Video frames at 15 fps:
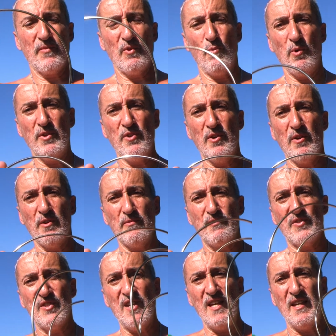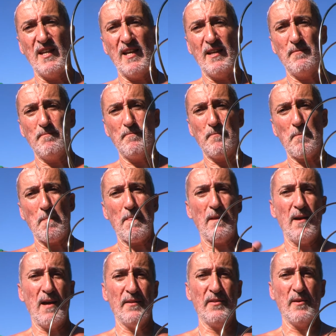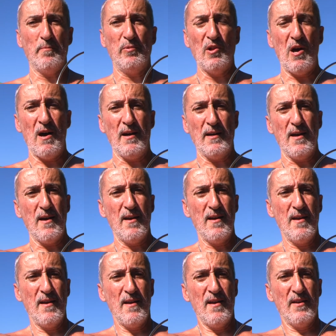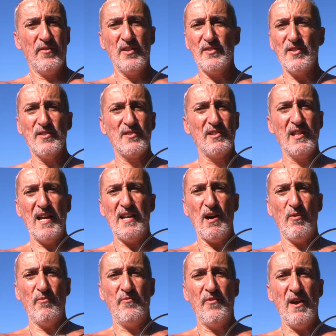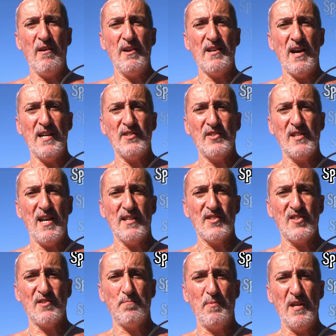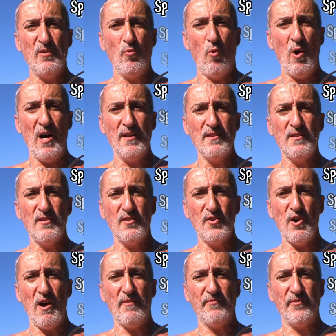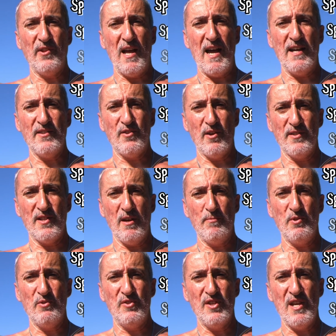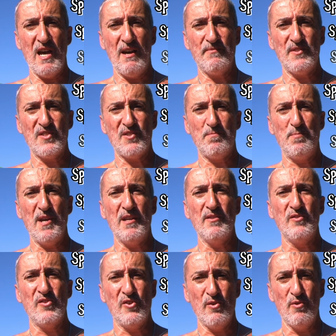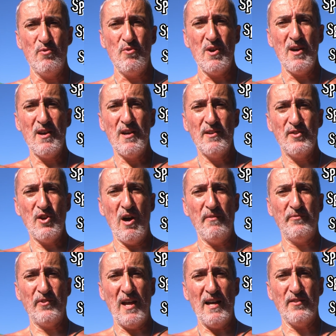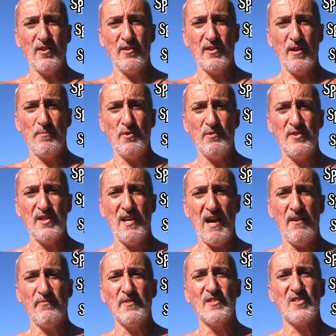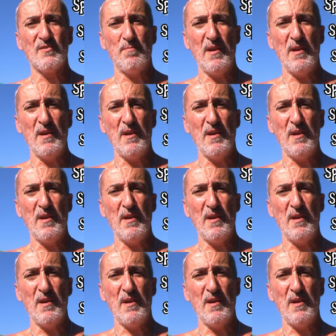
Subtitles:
when you're seeing it at the blog, this is laid out very nicely at spin1.flat.wtf, spin2.flat.wtf, and